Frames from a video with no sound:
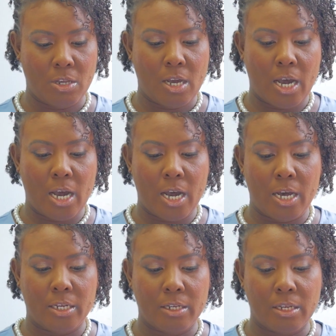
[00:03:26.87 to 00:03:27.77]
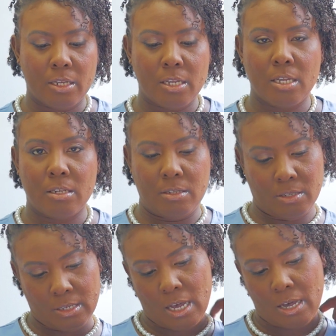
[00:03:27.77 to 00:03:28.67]
and it
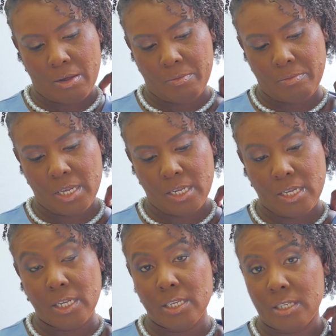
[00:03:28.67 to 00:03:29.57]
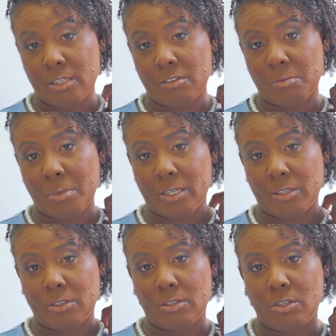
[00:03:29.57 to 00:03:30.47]
may heal in this
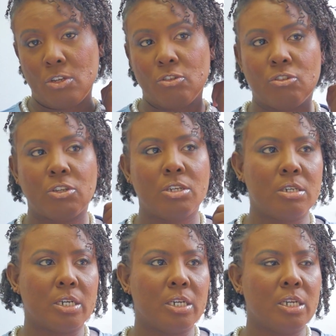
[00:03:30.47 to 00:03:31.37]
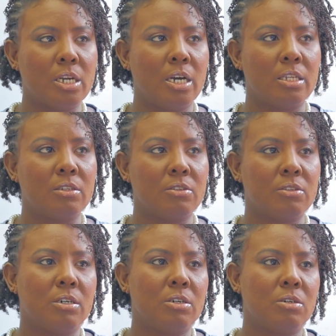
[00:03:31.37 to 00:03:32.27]
manner. So you're looking at
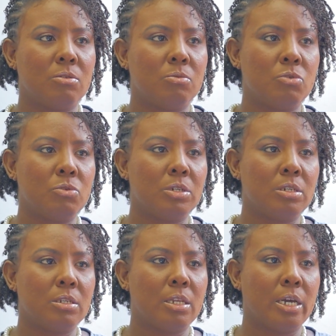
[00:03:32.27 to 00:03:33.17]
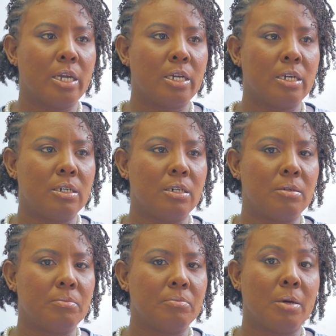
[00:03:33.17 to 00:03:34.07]
a wound like
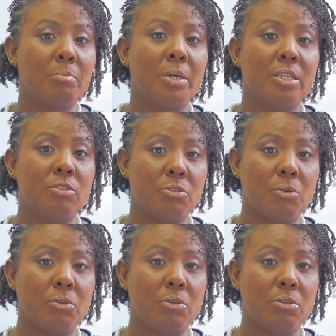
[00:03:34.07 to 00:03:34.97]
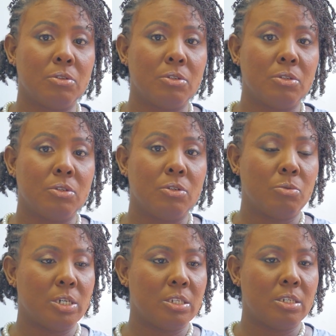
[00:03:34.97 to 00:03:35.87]
a bed sore,
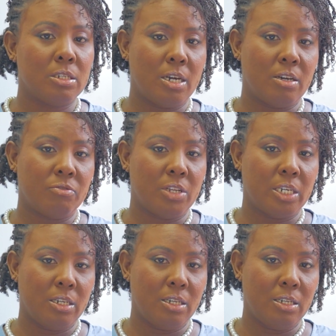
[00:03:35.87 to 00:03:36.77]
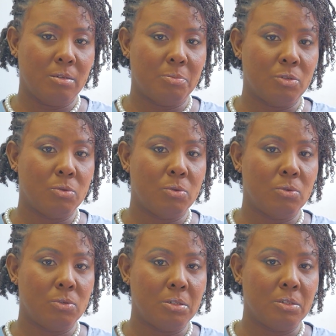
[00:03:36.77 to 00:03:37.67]
where it can have like a gaping
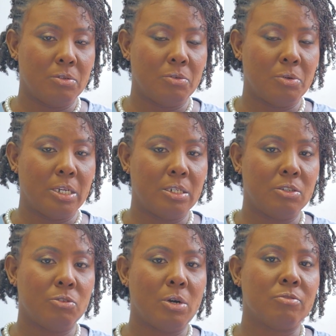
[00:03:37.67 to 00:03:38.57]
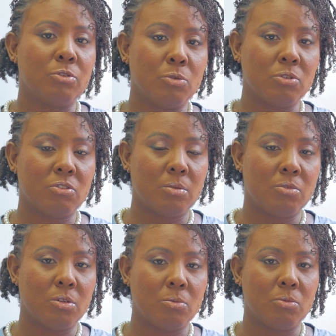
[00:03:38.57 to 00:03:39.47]
hole, right? You have those
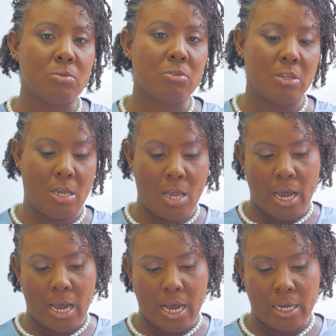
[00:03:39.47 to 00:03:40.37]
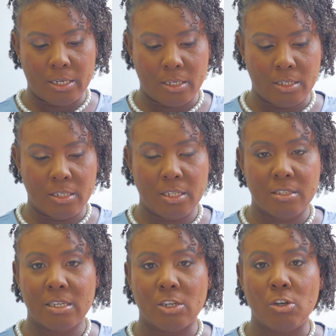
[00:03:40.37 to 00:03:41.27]
types of wounds, and they
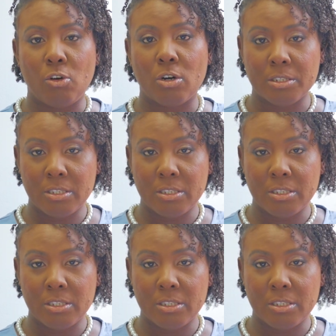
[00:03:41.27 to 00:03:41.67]
take longer to